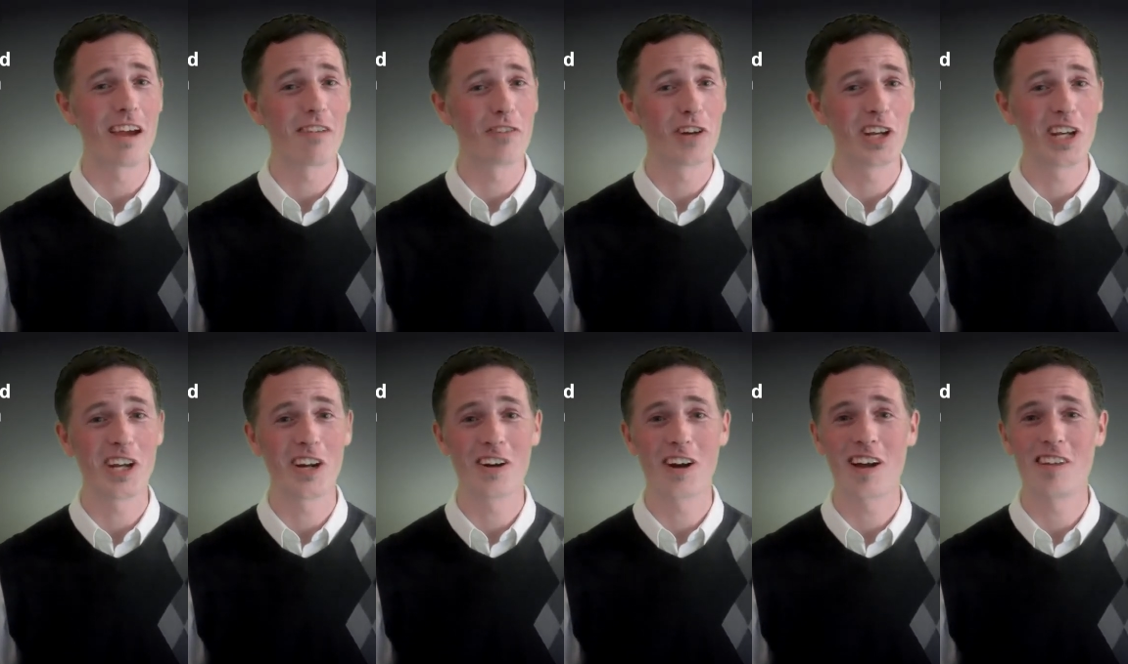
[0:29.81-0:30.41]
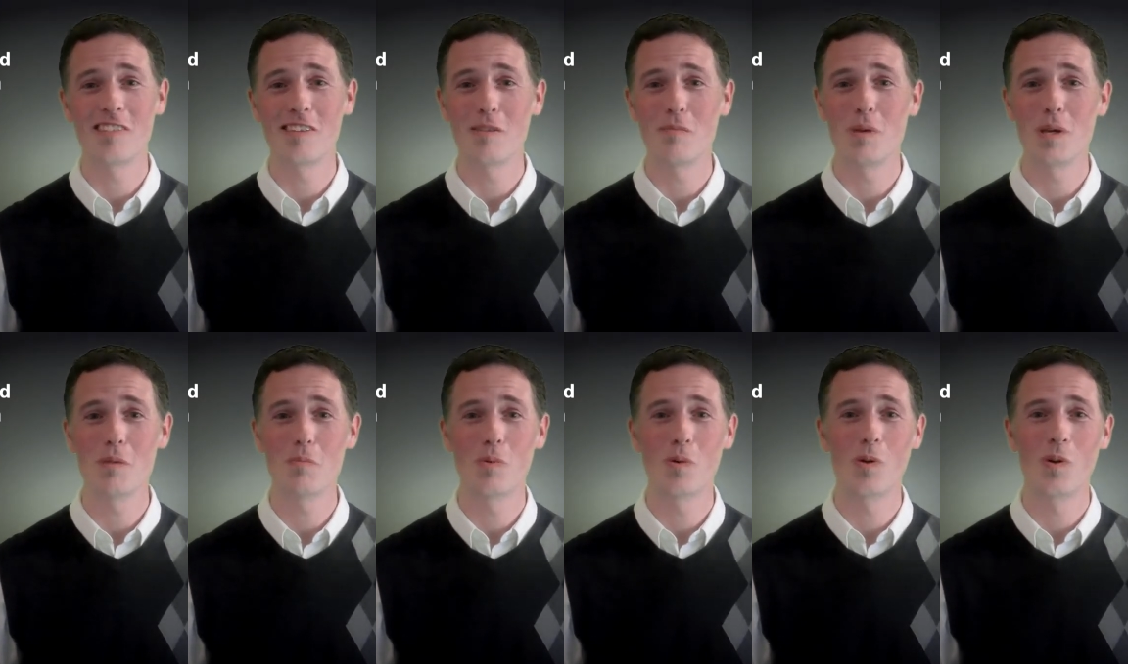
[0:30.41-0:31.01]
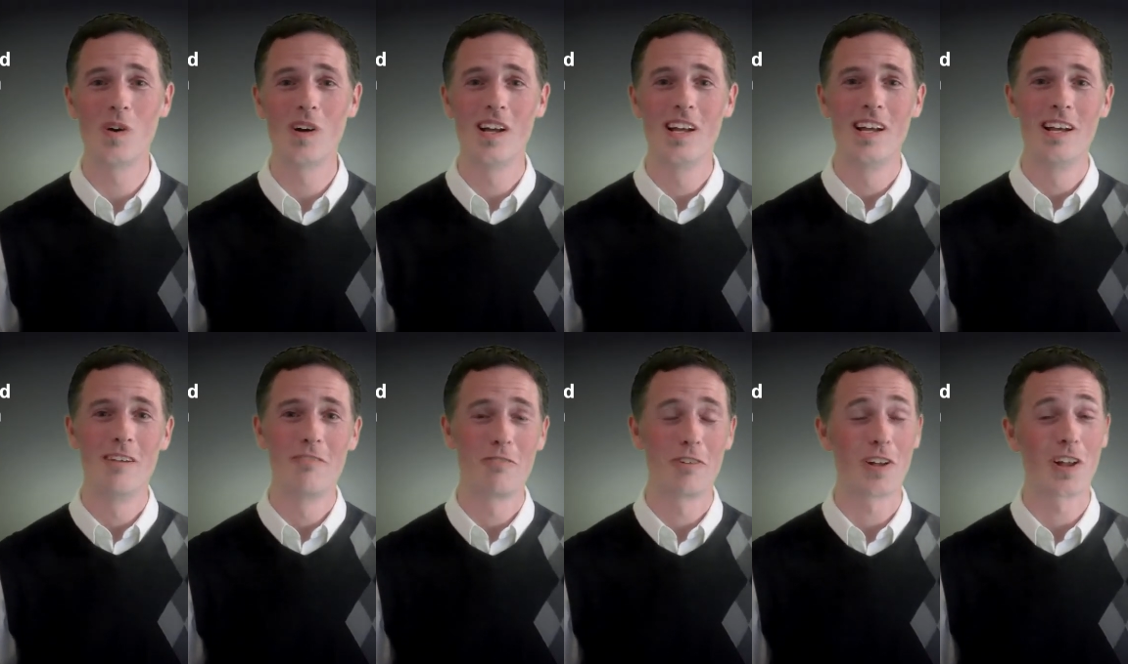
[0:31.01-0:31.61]
Every year I see people
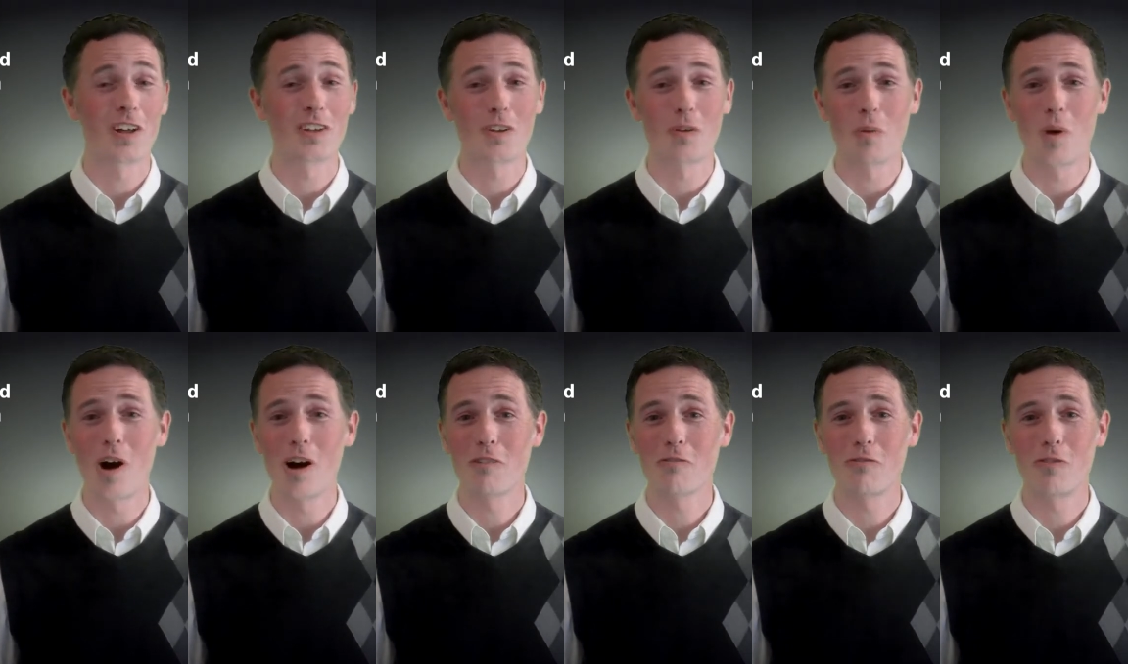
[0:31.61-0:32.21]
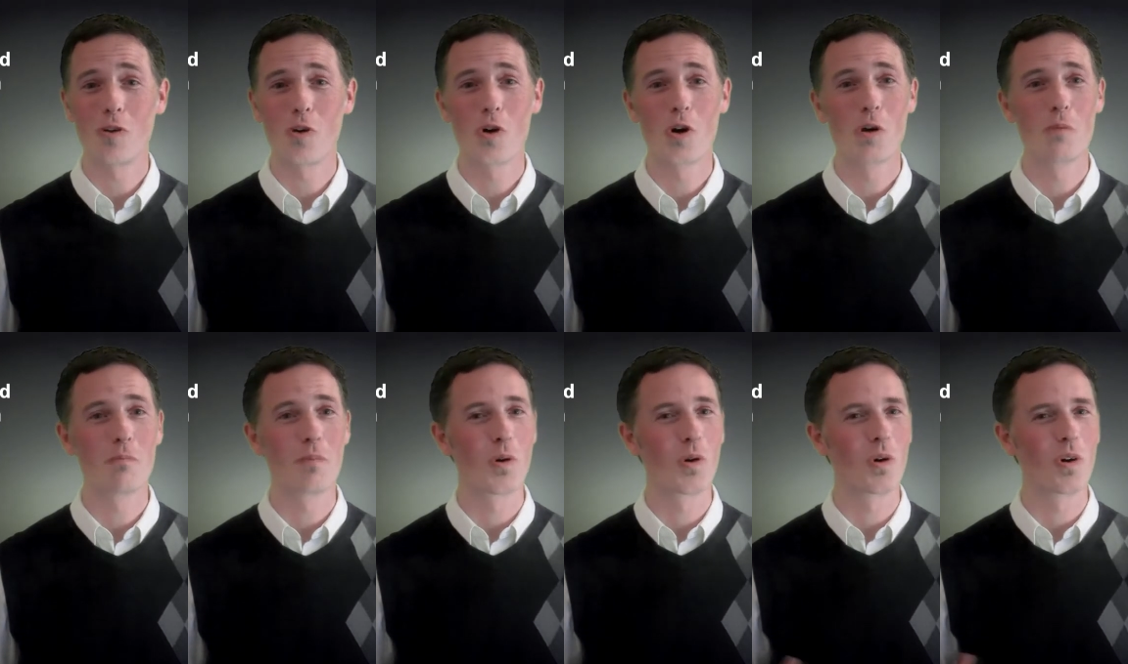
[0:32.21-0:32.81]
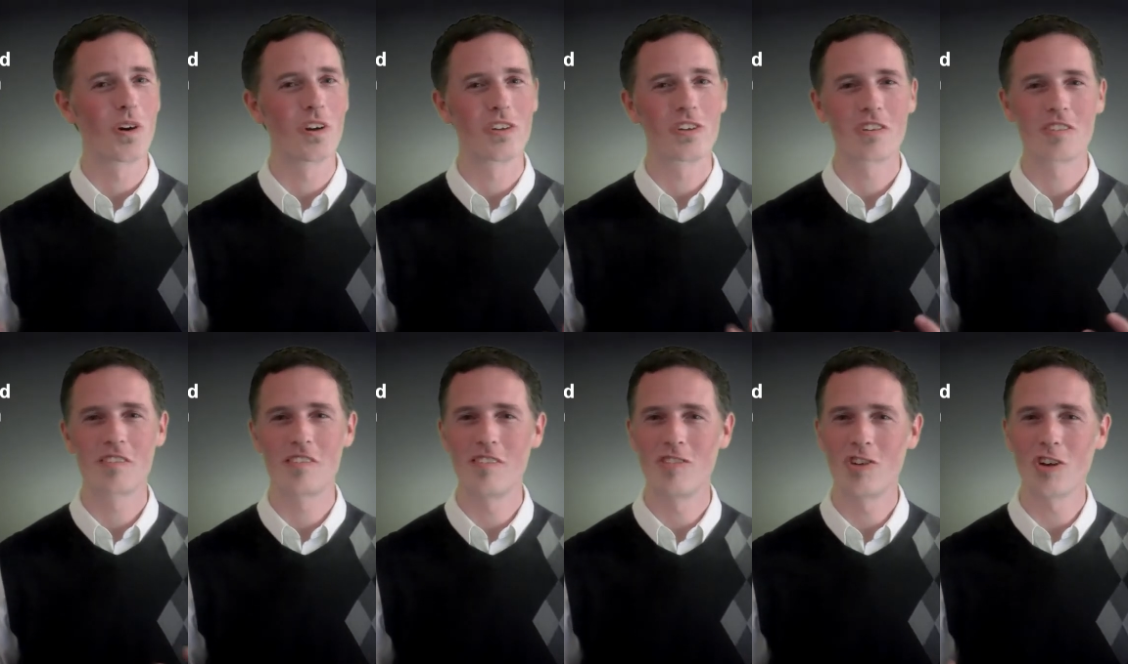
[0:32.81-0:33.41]
fill out the wrong form or
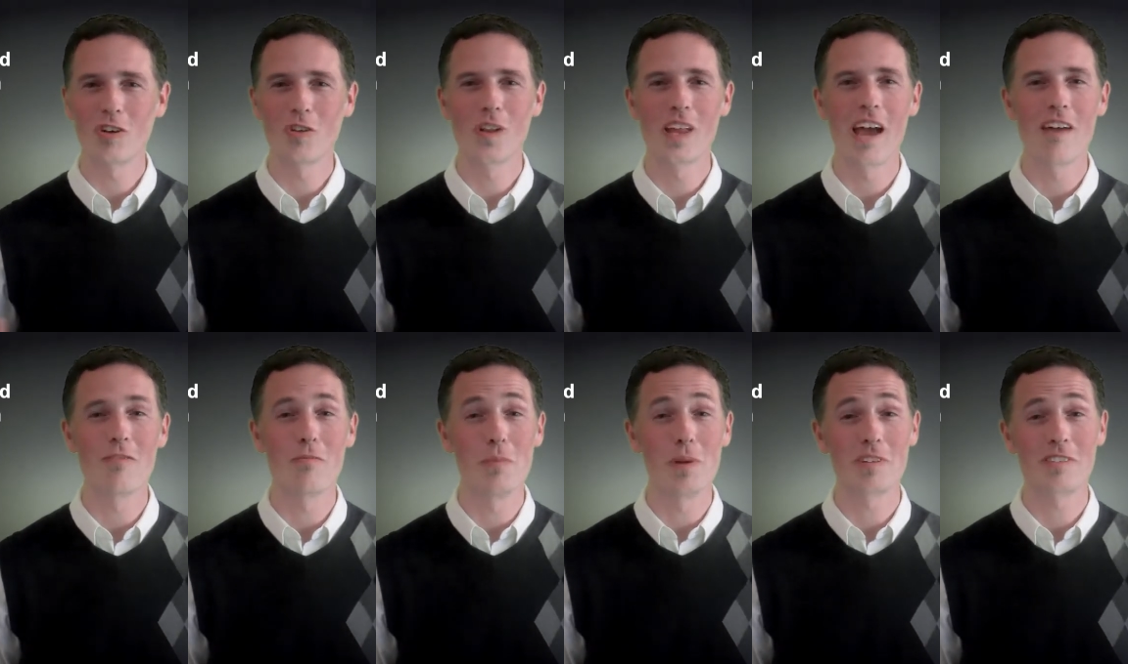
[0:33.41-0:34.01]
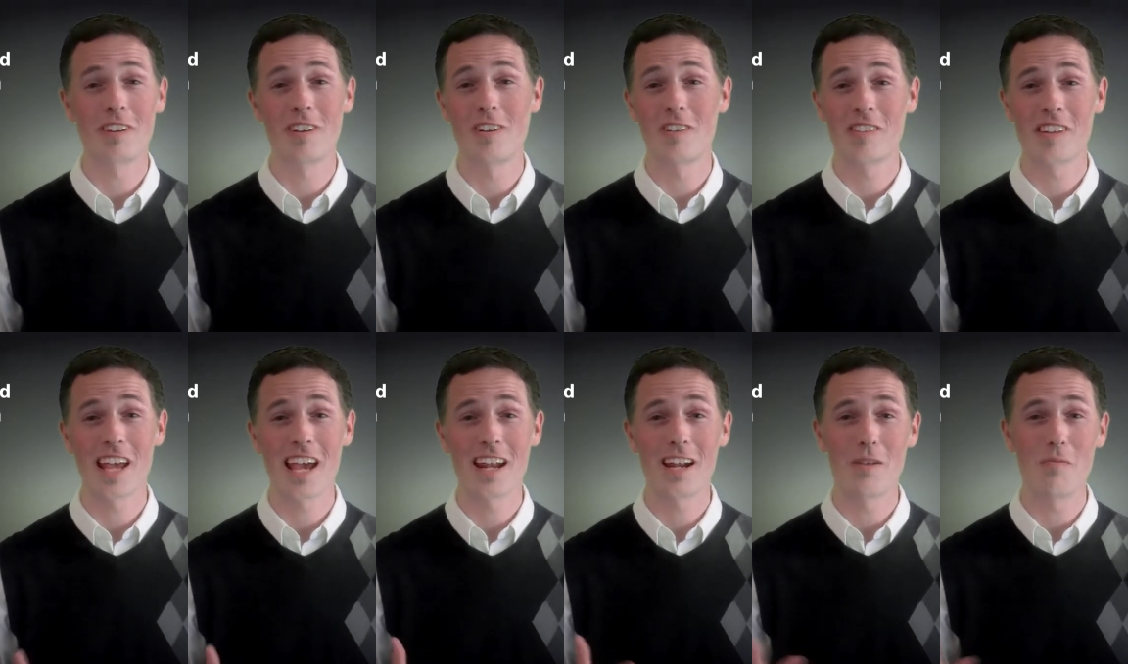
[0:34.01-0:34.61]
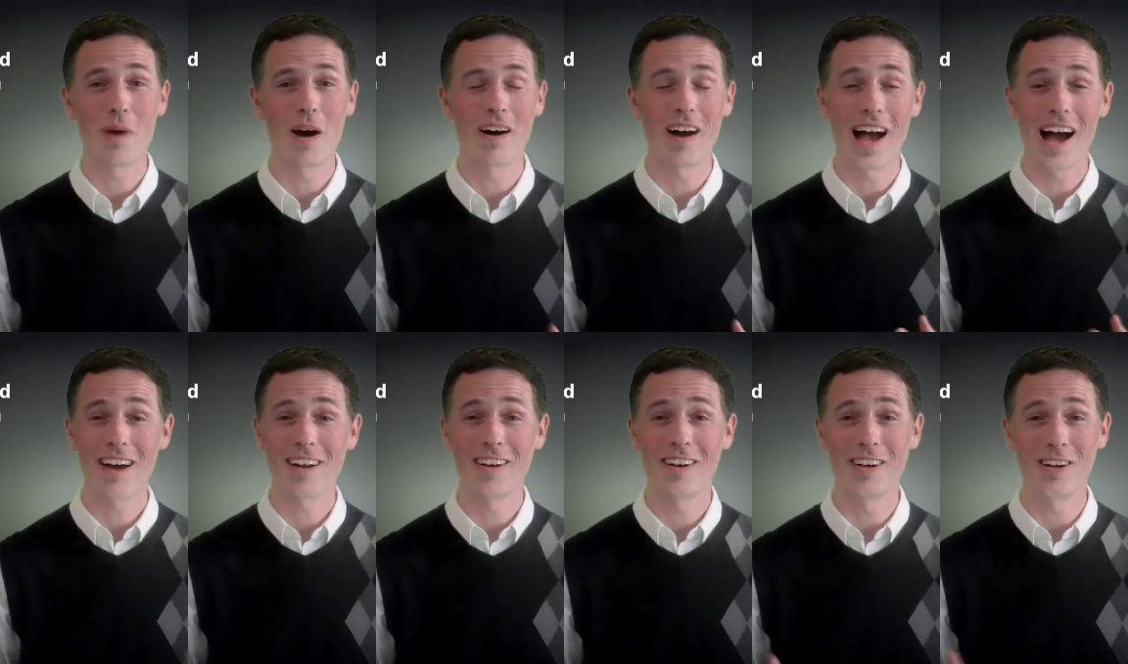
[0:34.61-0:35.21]
just generally have a misunderstanding about
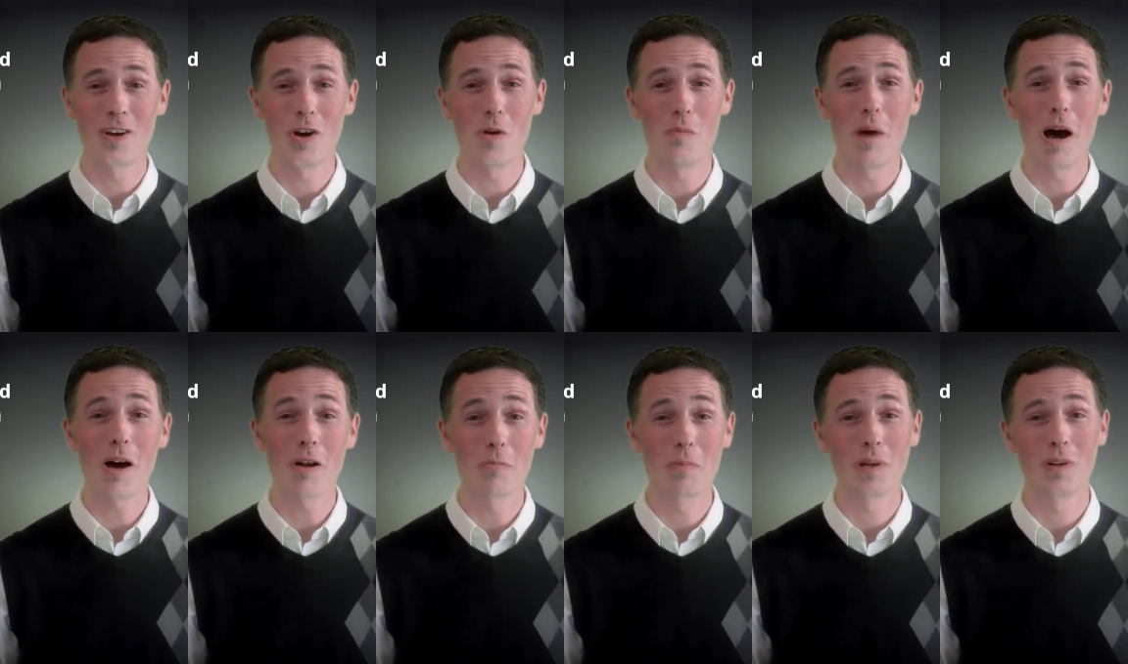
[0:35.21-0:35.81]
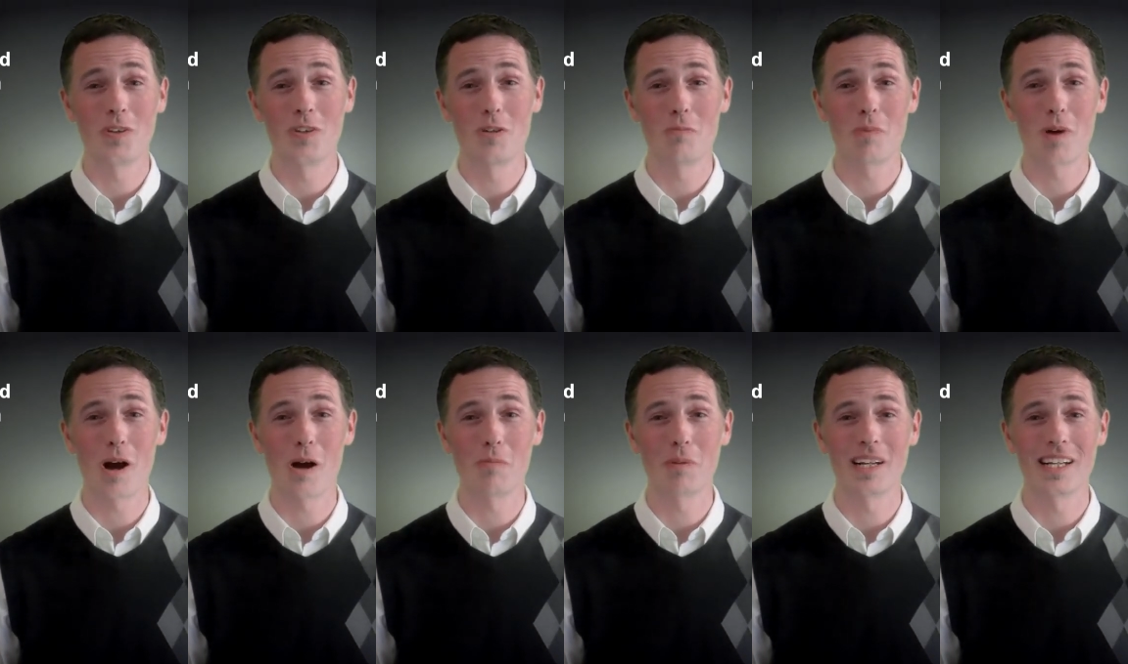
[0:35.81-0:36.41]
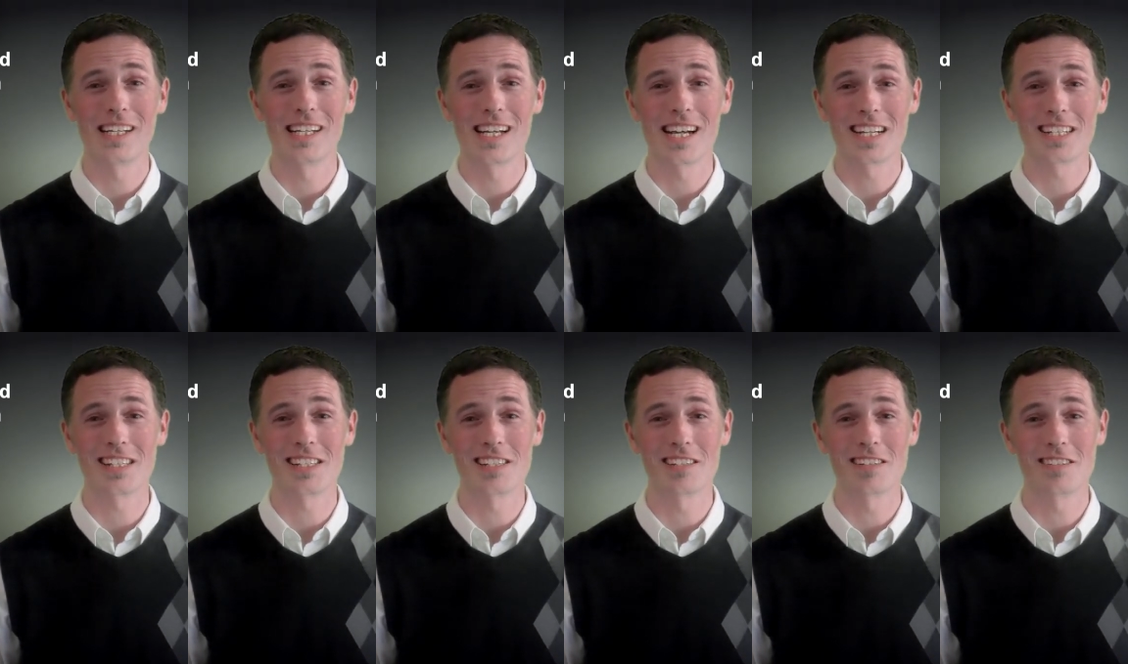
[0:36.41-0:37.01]
how to go about appealing your property
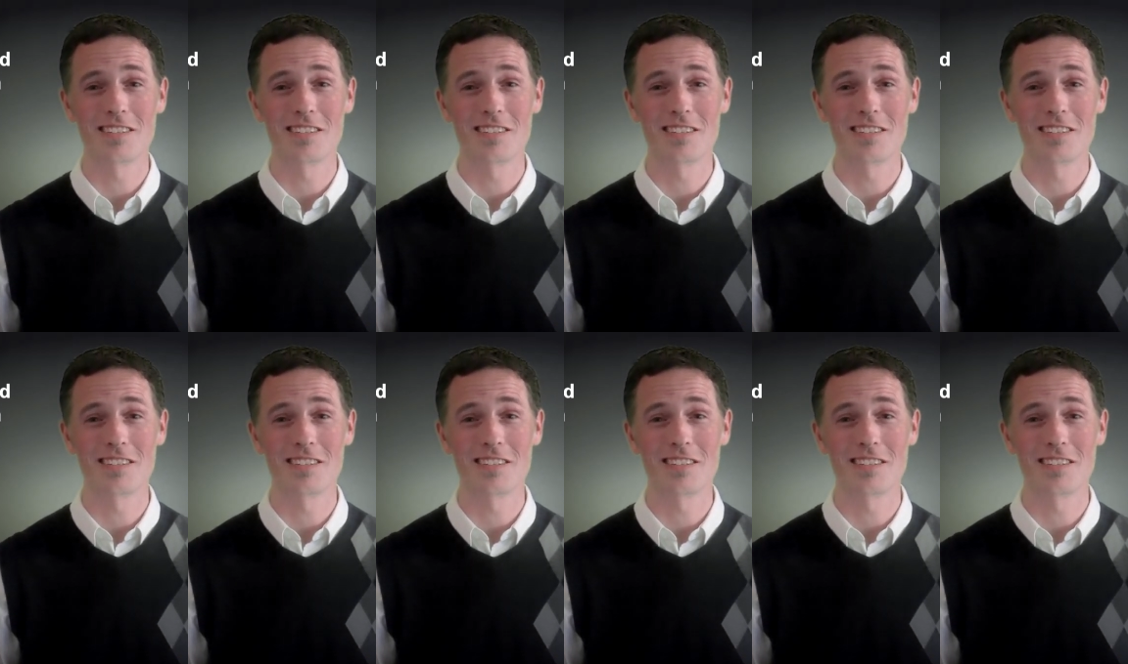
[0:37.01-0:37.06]
taxes.